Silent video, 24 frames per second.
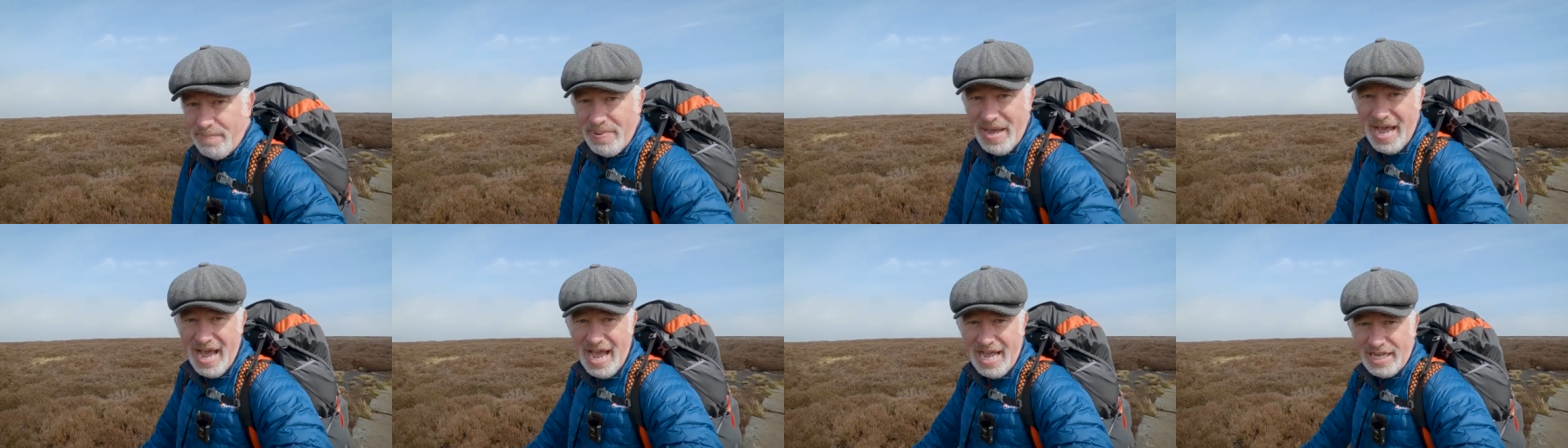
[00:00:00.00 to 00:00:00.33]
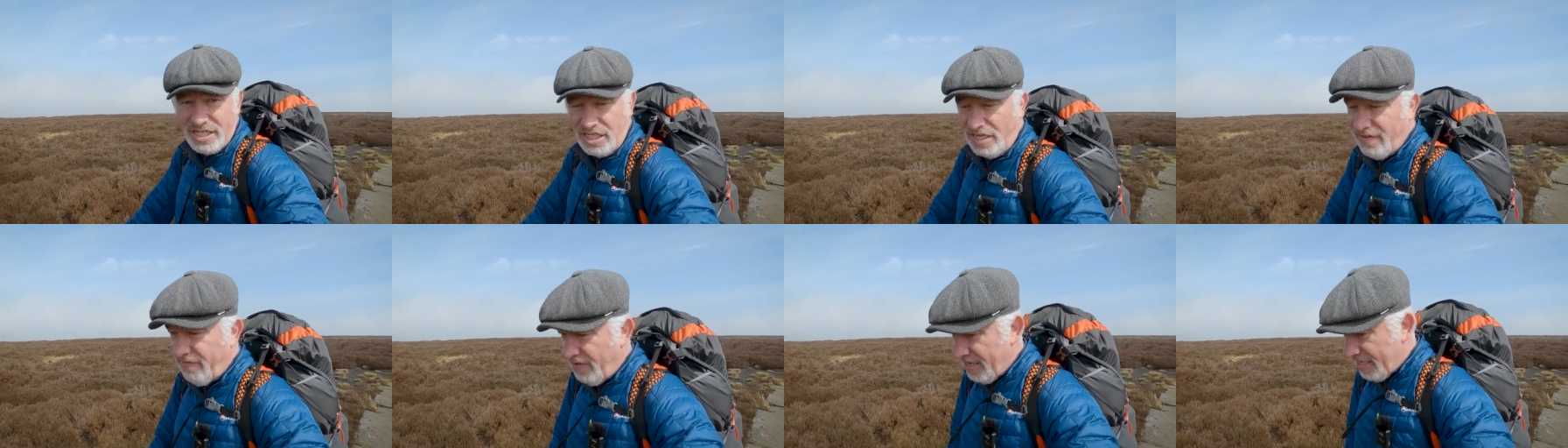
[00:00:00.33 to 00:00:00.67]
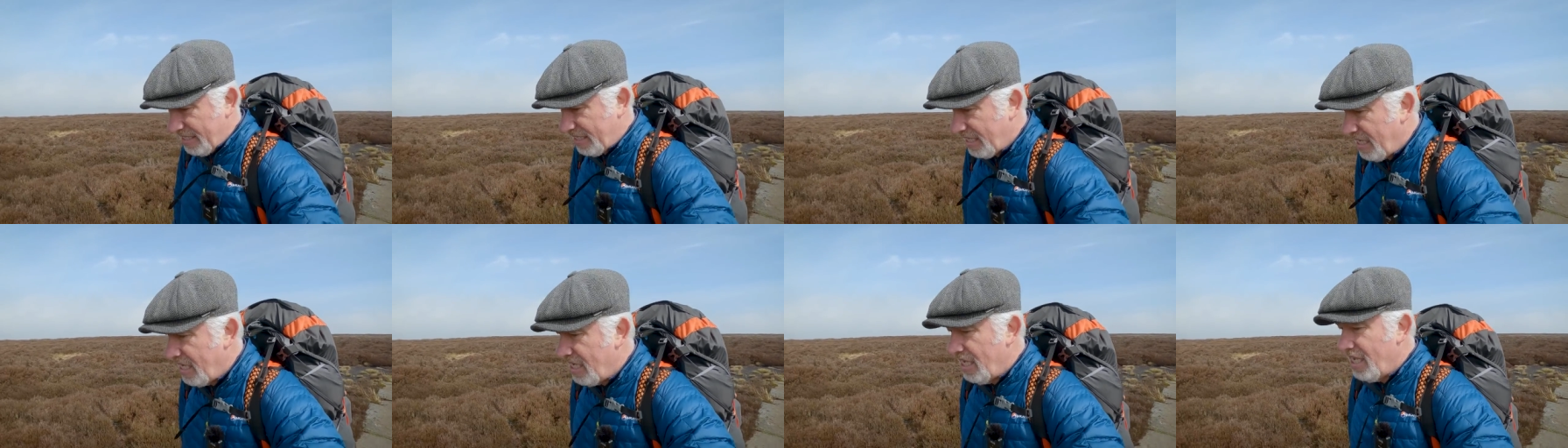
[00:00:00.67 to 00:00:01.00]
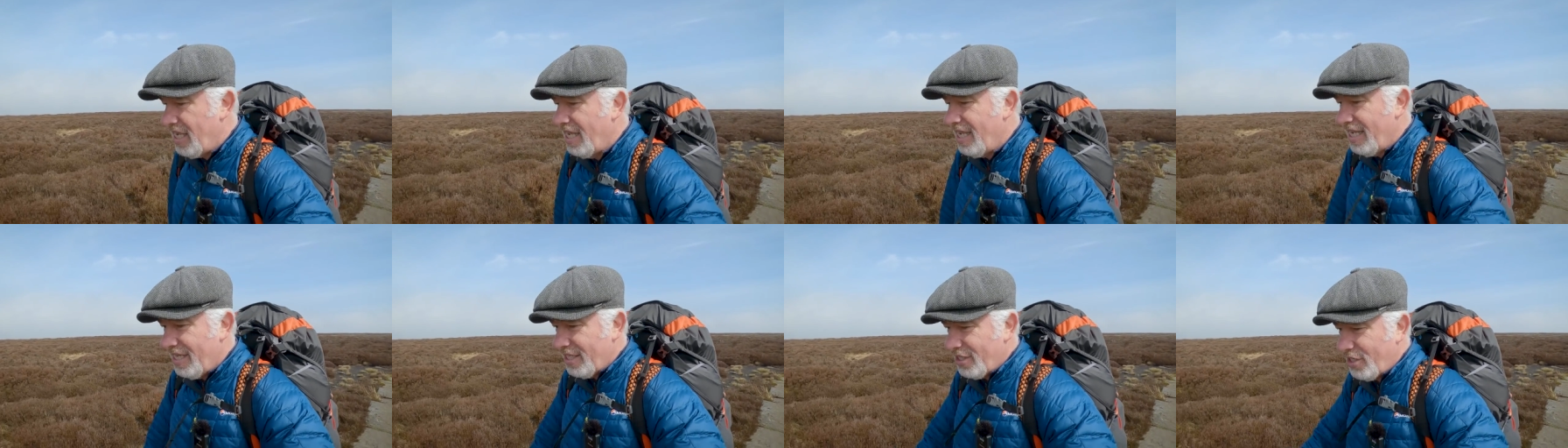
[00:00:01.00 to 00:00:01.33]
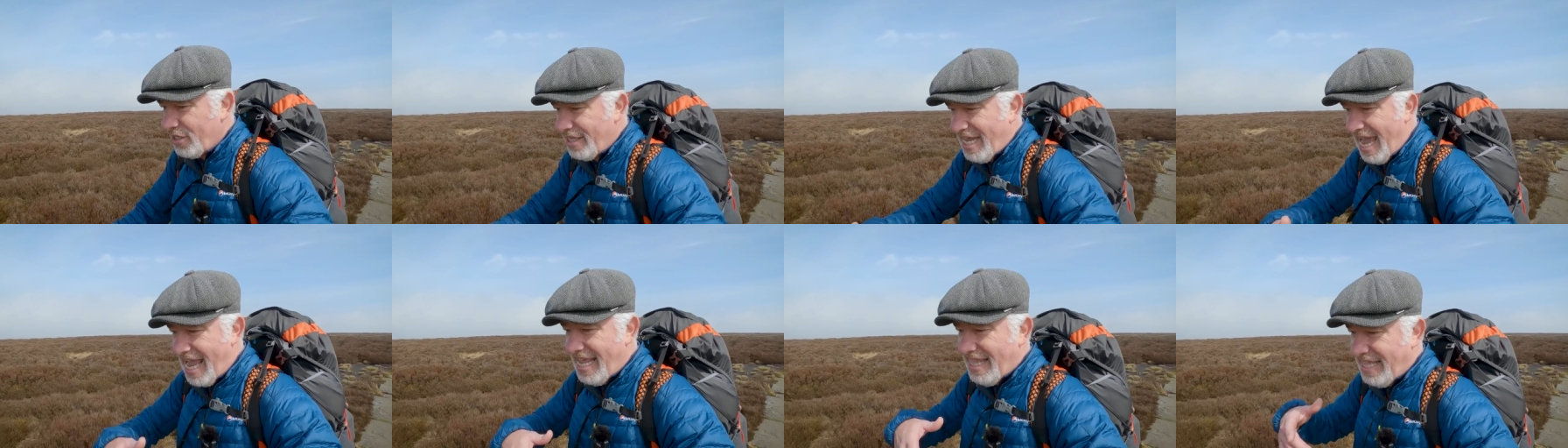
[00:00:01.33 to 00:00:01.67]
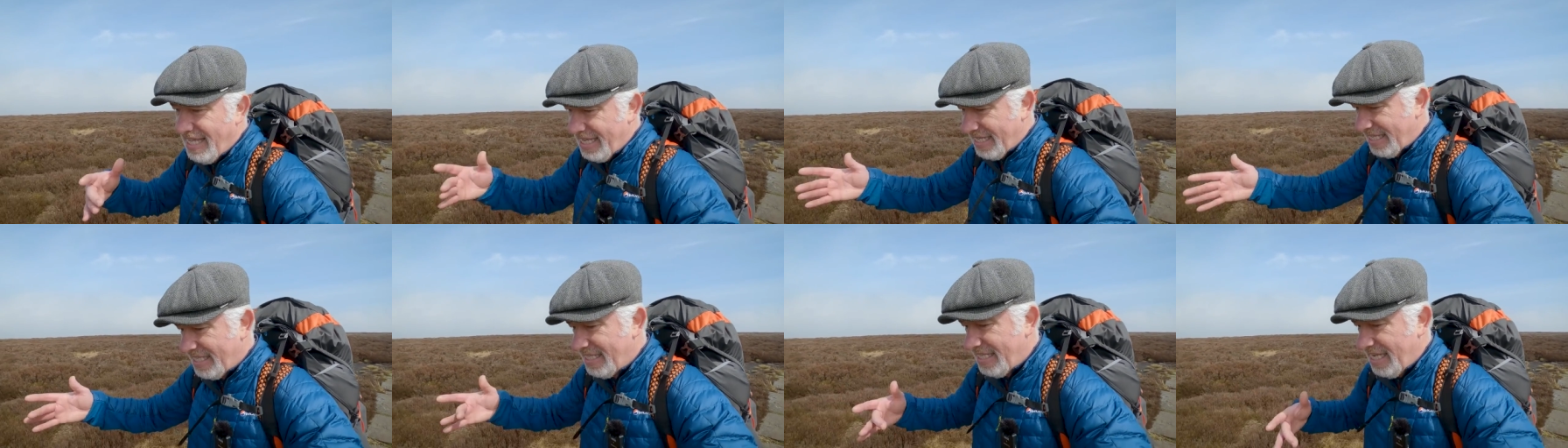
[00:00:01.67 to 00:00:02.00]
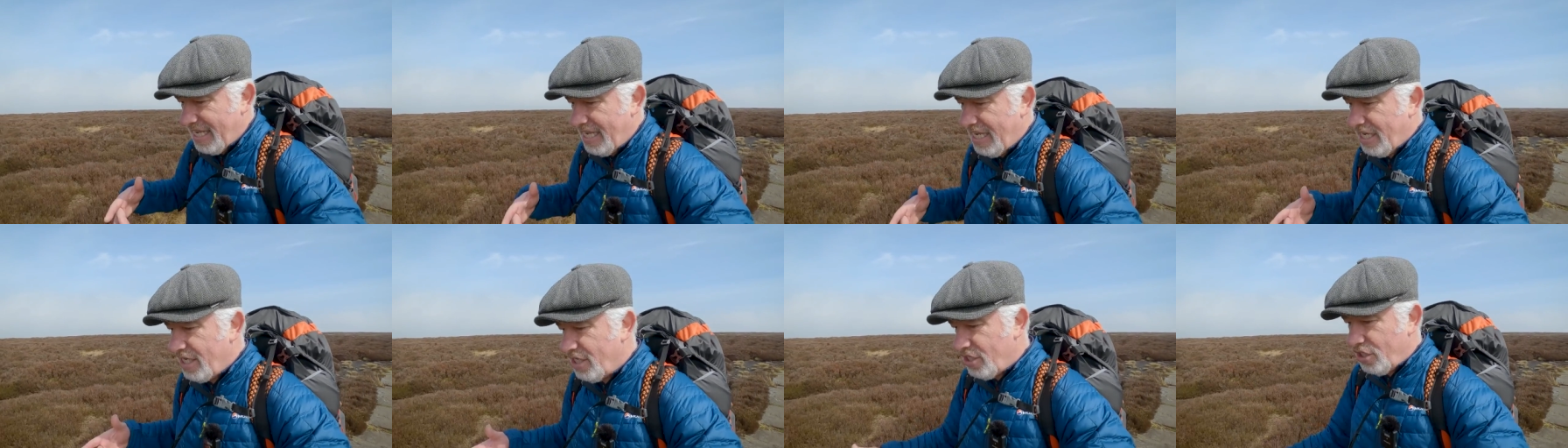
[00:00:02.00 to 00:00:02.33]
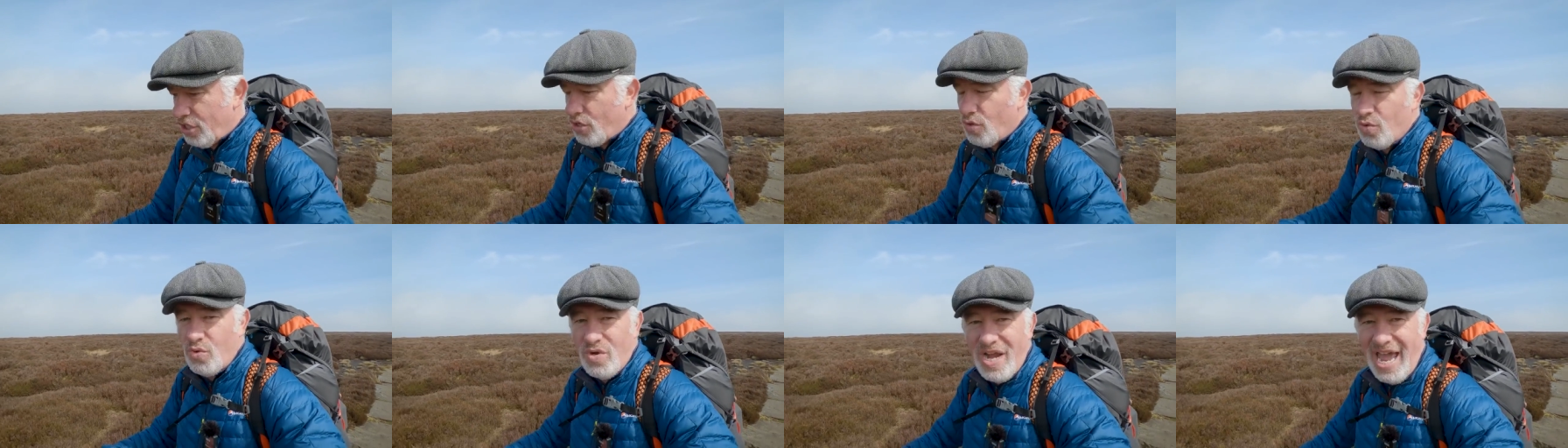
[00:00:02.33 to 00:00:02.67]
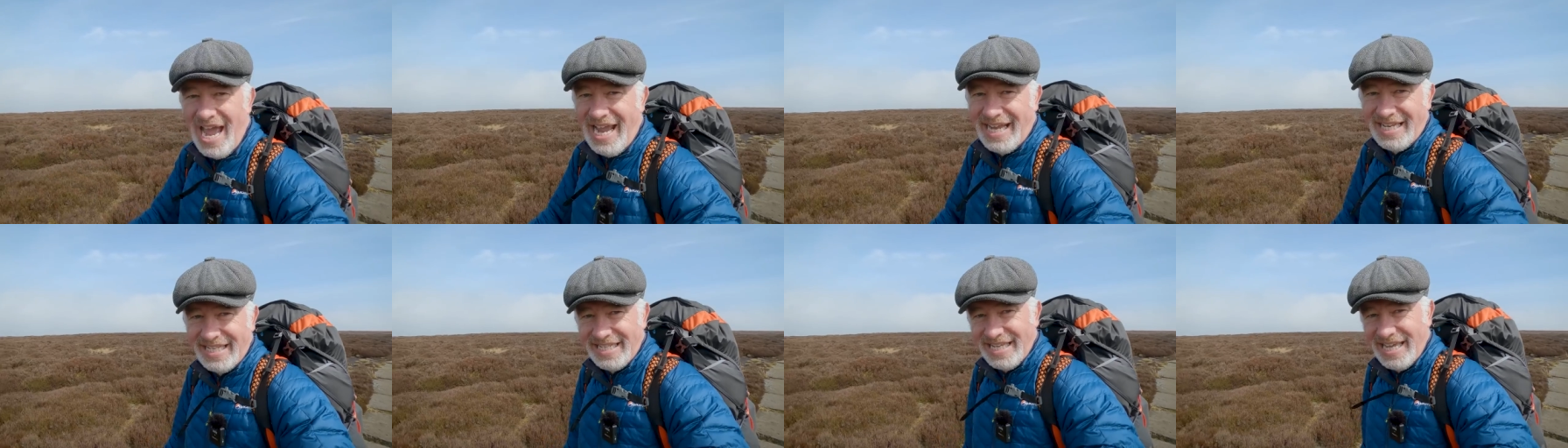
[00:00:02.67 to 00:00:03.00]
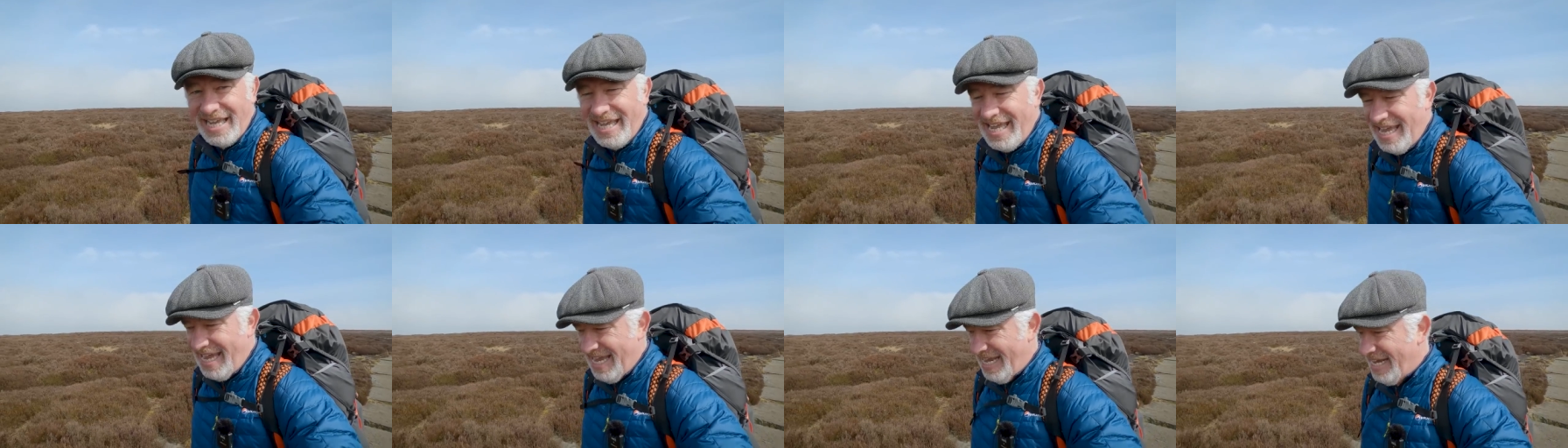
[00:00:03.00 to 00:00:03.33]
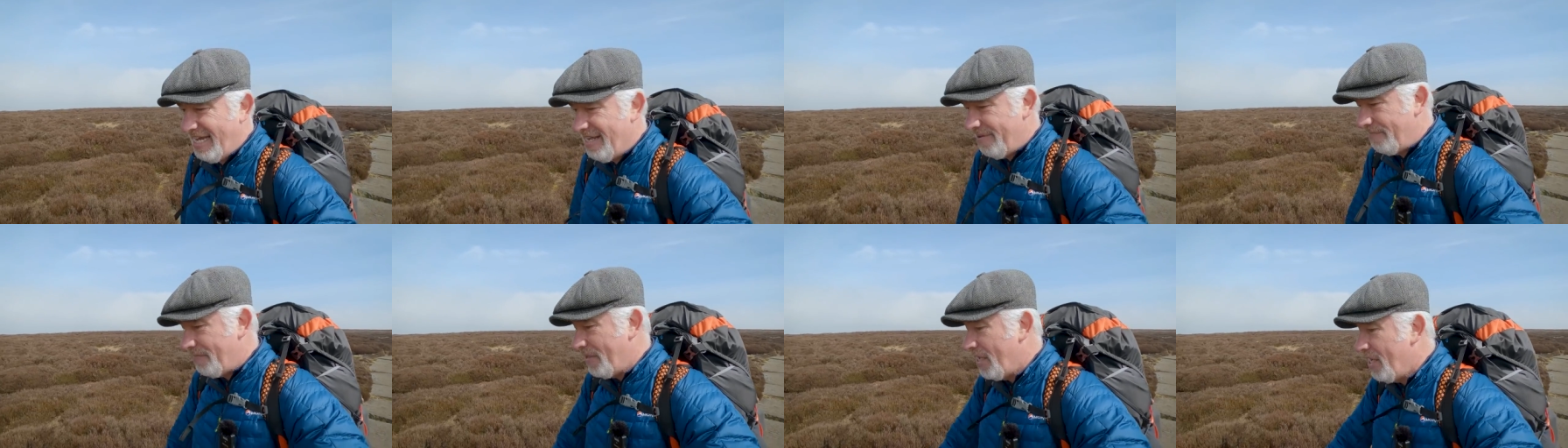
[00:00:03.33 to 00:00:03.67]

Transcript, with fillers: part of it to get this uh, two-nighter in.